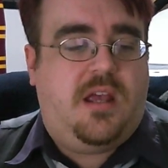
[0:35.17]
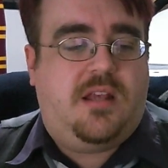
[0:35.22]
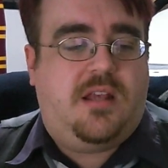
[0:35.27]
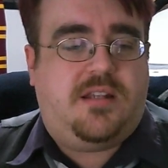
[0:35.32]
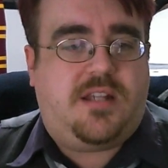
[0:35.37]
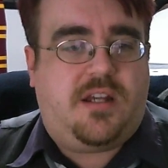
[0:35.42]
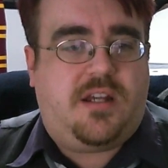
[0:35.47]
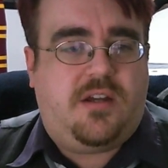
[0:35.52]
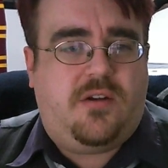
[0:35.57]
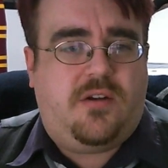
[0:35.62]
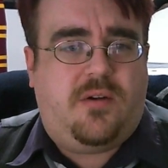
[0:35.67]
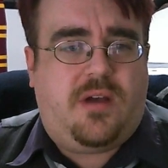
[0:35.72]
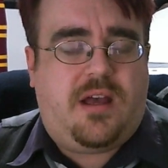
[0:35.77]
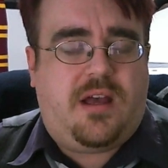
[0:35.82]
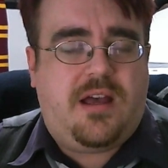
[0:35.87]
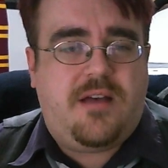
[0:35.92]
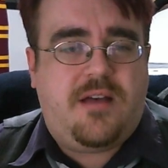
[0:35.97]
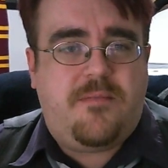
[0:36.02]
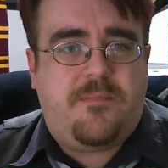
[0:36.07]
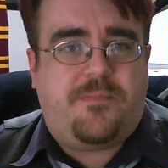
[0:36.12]
So,
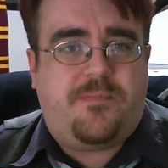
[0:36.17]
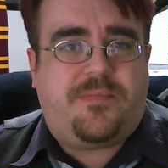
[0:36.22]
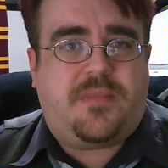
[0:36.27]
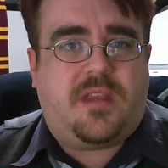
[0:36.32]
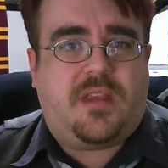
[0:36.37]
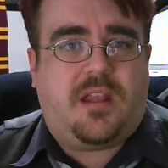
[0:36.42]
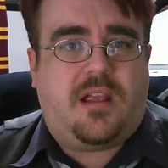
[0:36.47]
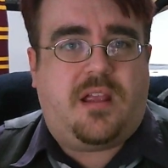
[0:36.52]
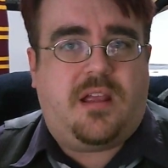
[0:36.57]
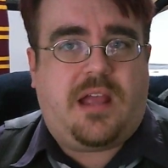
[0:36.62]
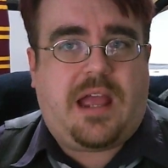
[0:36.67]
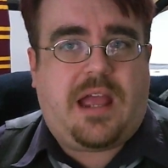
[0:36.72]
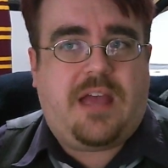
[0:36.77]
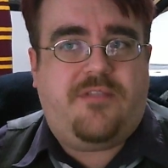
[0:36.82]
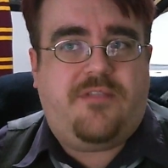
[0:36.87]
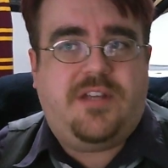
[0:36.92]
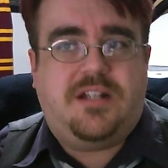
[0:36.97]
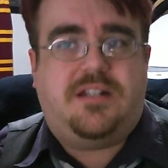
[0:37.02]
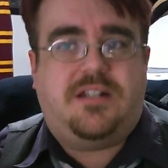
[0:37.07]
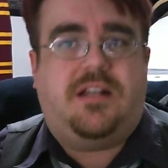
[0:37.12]

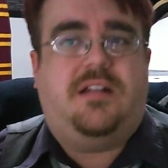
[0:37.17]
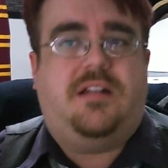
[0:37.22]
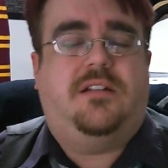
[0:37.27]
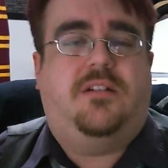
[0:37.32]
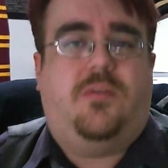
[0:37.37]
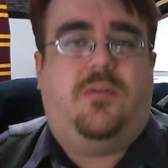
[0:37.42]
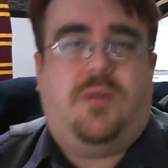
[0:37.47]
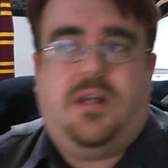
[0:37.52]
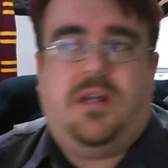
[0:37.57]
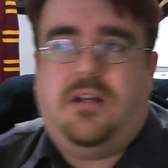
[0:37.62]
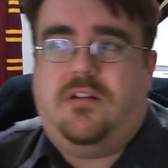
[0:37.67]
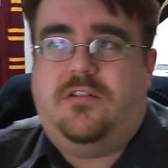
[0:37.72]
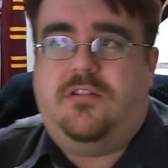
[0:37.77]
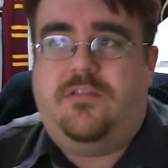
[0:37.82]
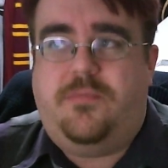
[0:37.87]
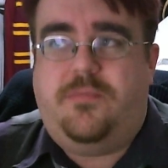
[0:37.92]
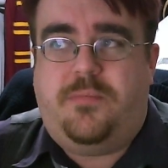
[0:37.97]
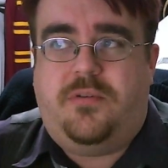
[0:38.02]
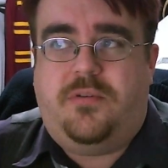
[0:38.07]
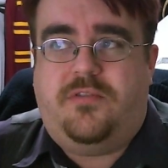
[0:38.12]
having done quite a lot
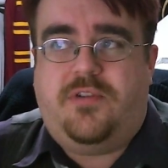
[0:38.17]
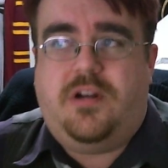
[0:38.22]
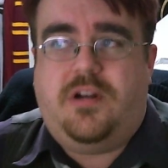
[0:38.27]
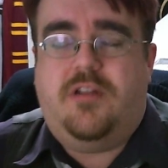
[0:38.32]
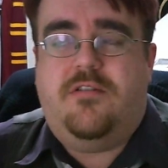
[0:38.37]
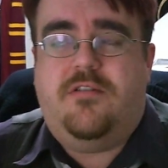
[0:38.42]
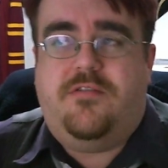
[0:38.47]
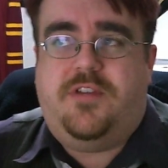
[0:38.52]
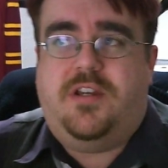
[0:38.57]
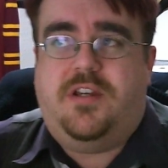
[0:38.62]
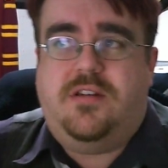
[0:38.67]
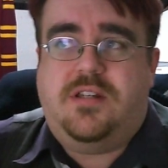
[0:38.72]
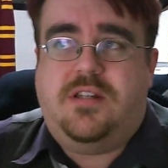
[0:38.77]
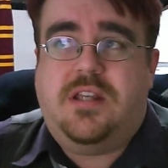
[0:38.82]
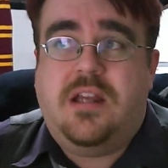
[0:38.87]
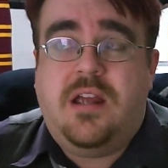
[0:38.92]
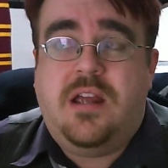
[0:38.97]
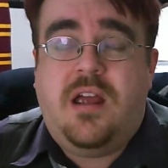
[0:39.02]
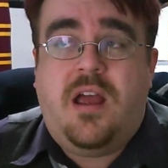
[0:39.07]
of portfolio reviews